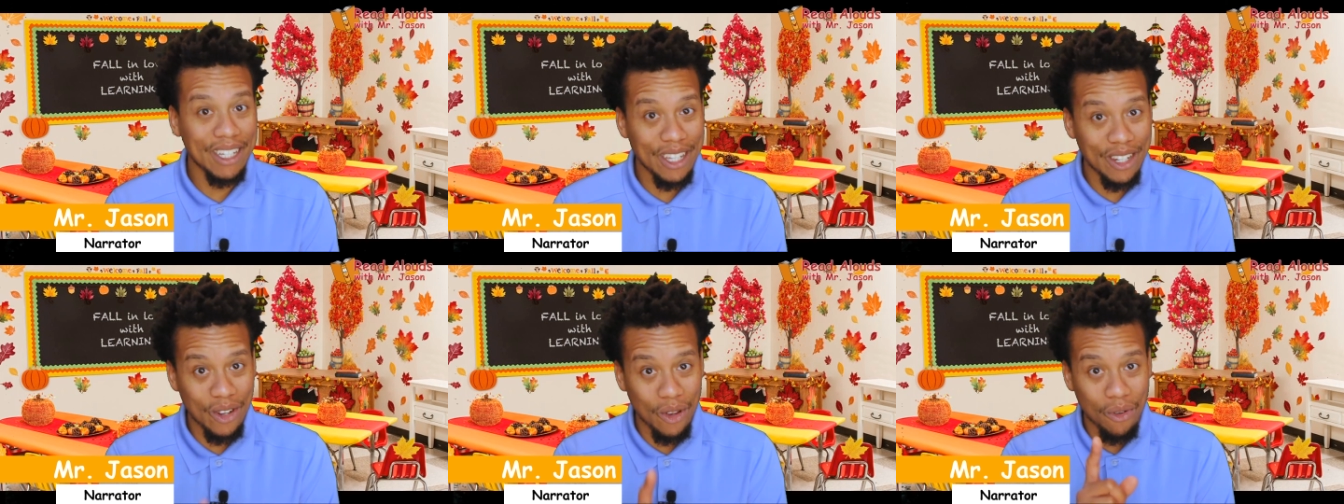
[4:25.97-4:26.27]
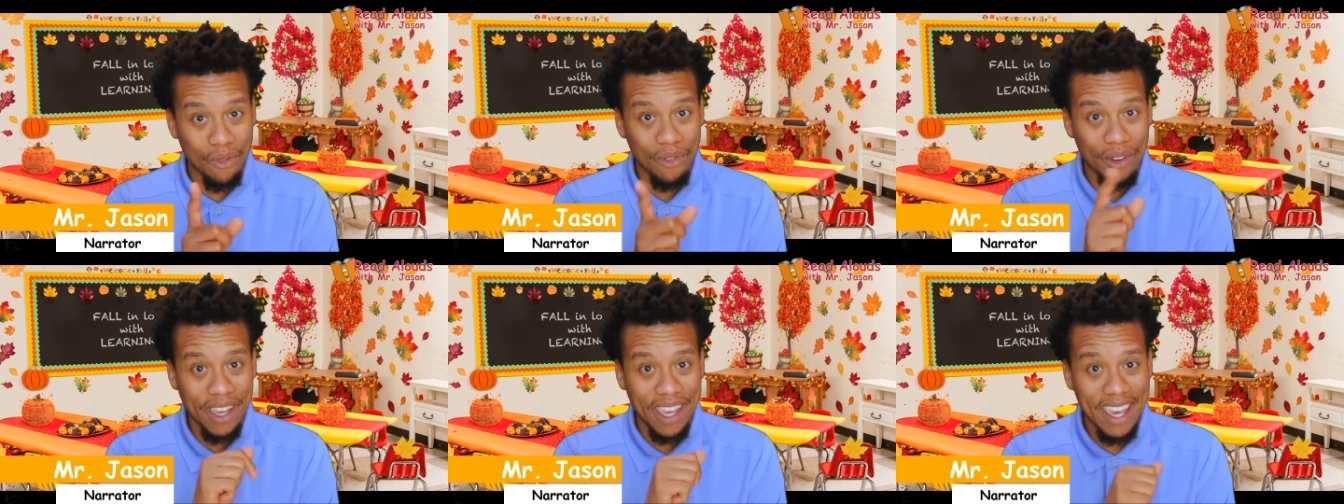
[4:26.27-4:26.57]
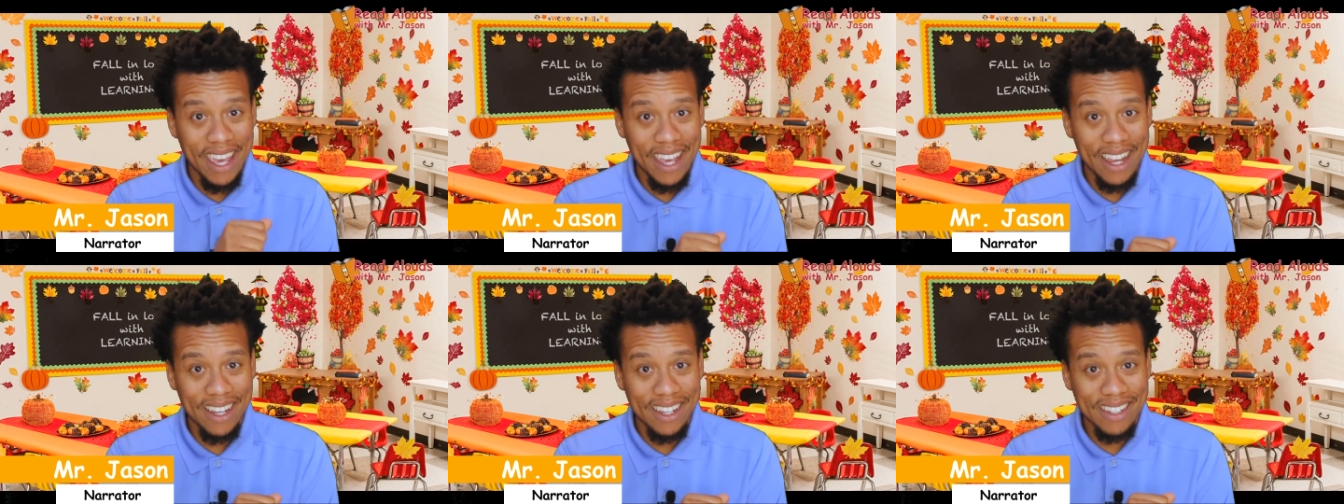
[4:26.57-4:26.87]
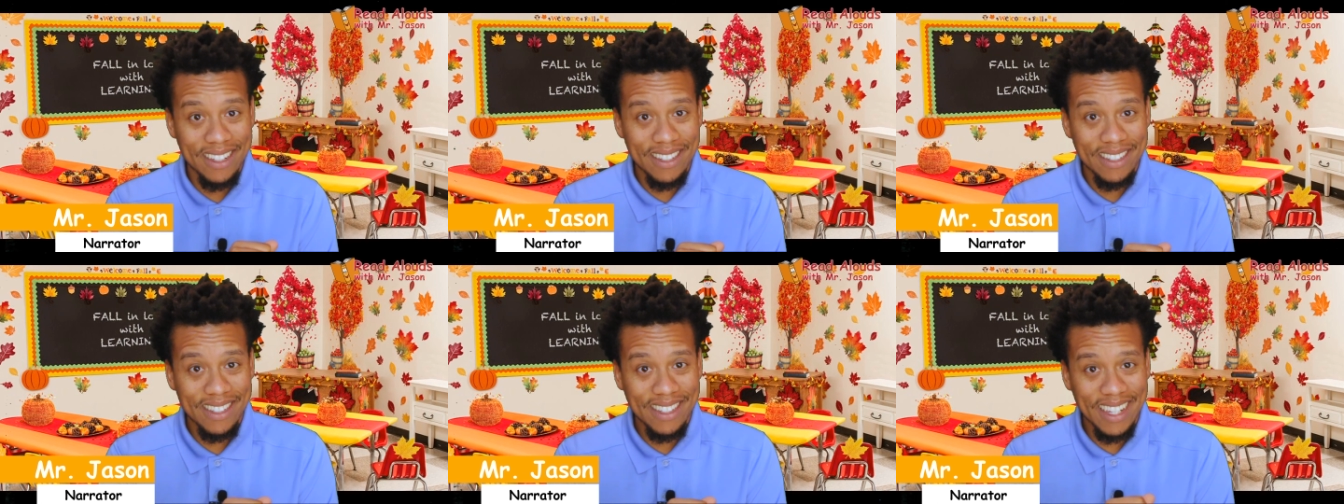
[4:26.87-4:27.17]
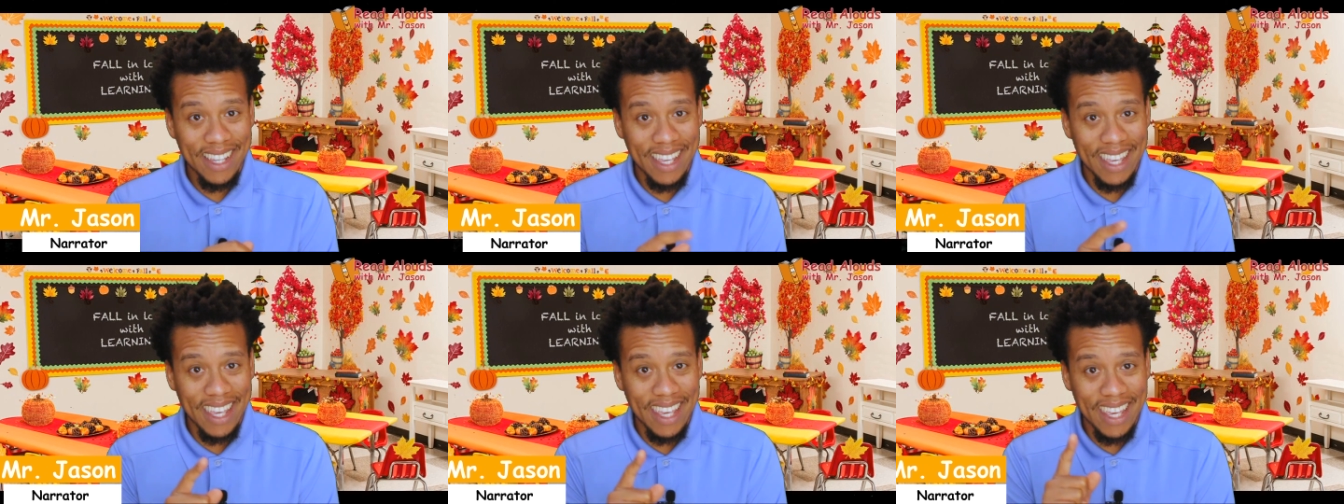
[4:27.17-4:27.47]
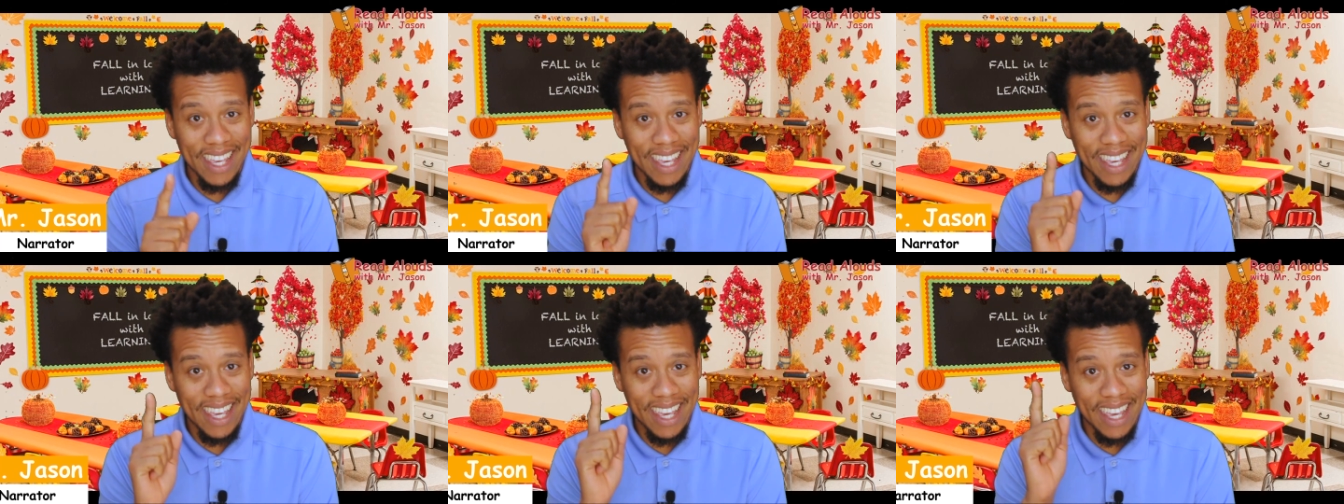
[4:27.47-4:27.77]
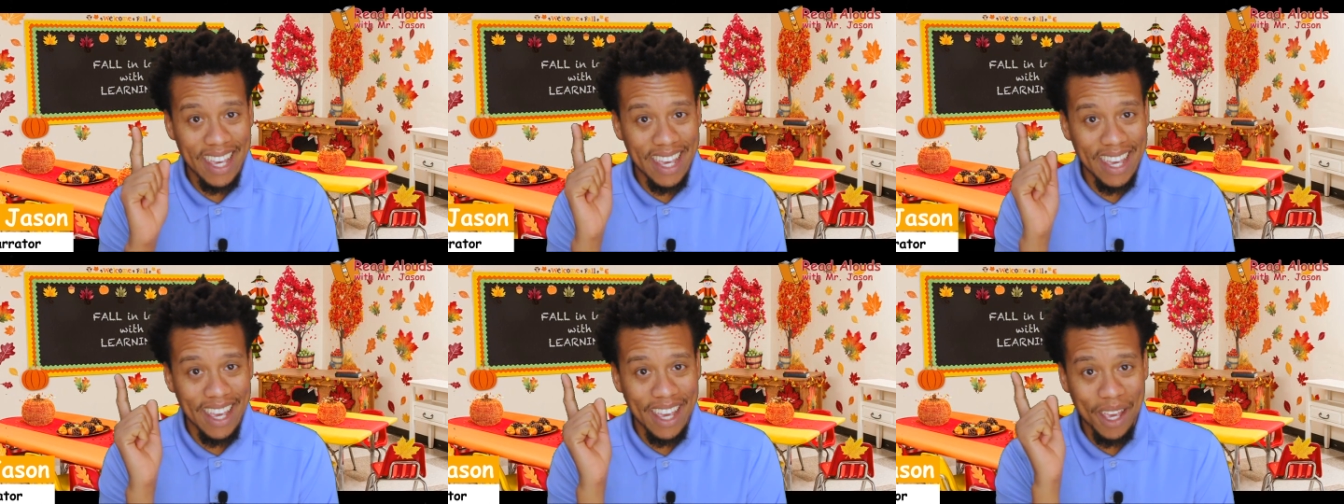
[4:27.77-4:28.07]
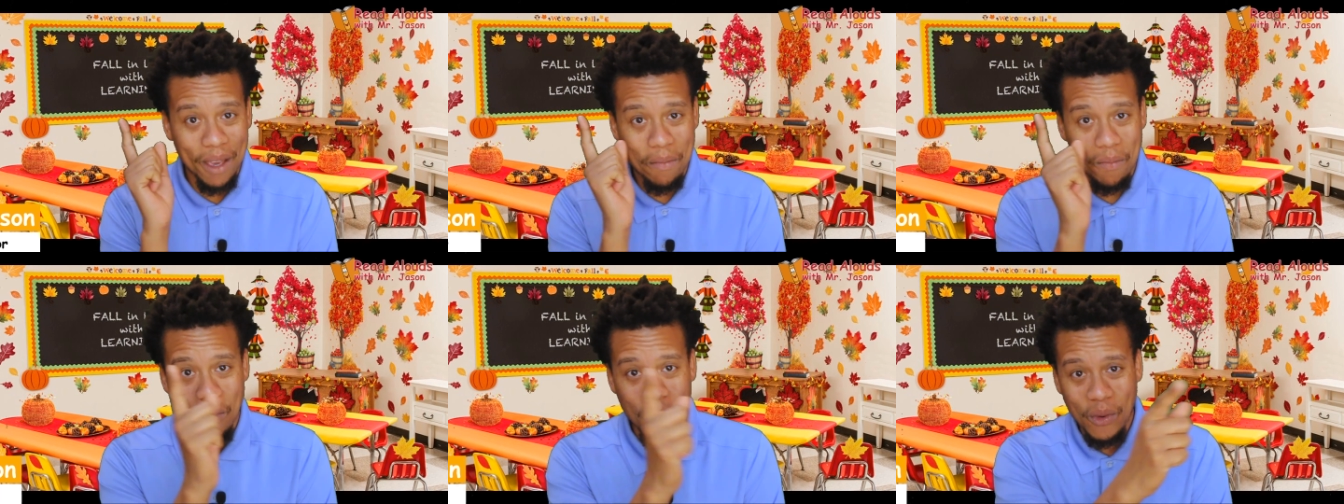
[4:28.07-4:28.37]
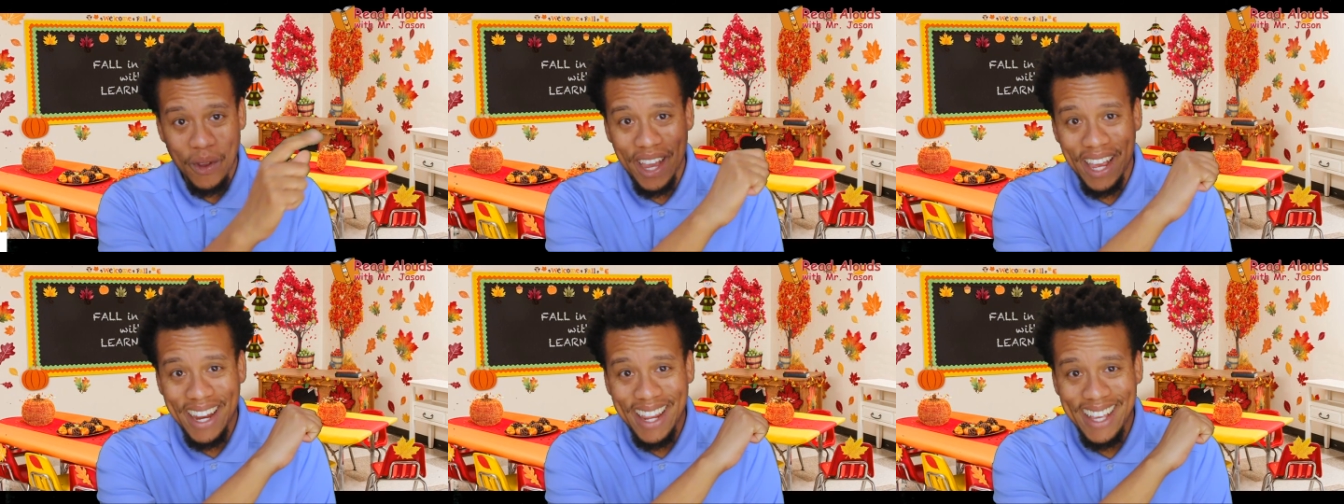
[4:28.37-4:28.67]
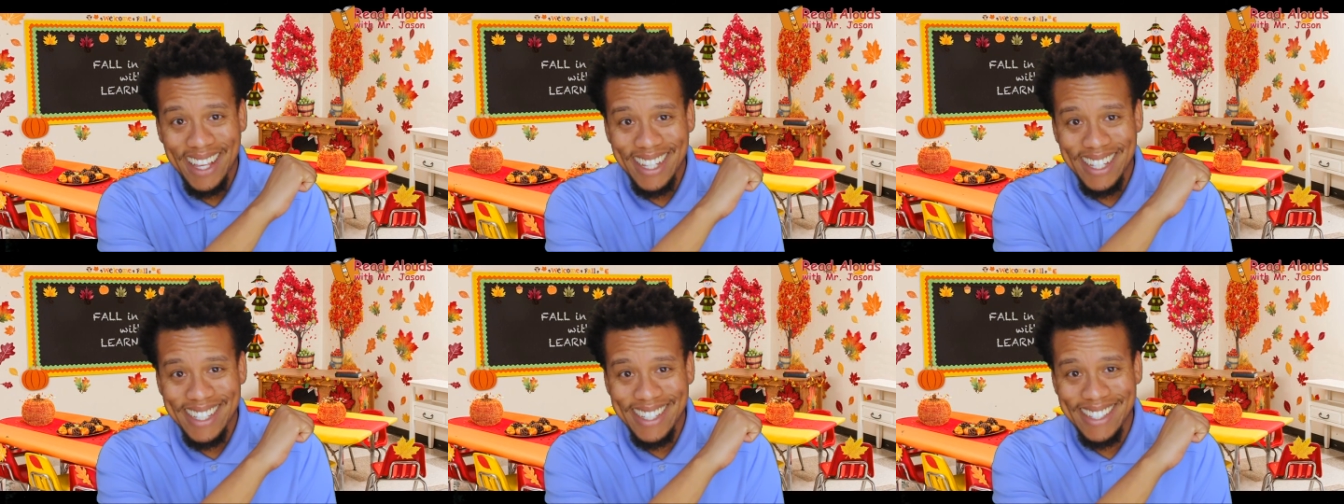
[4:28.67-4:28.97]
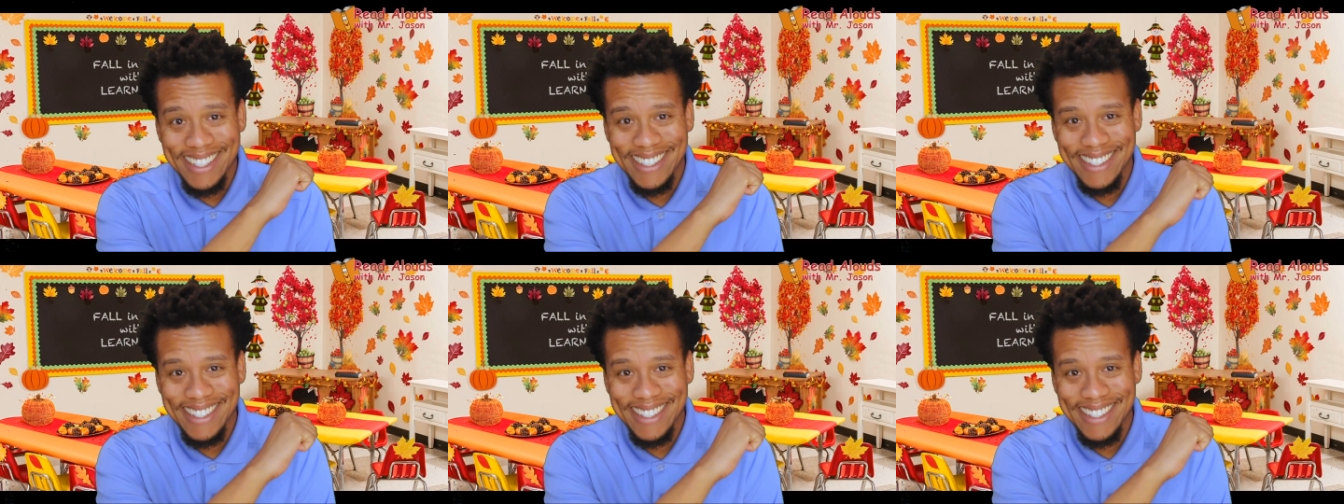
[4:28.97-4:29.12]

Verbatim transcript: And don't forget, keep reading.